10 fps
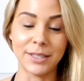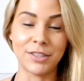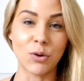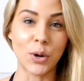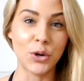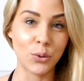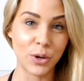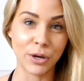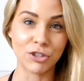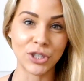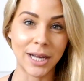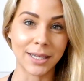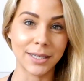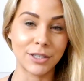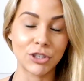So a New Year
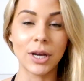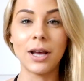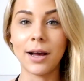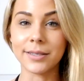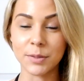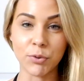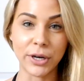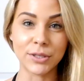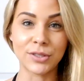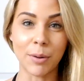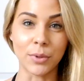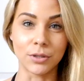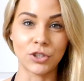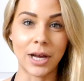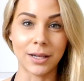challenge, a Spring Summer
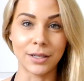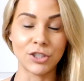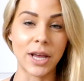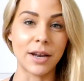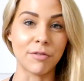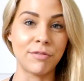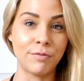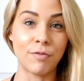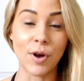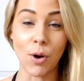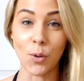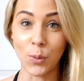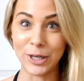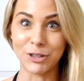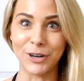challenge, and a Fall
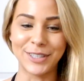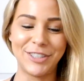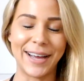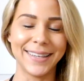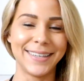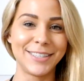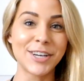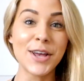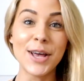Winter challenge.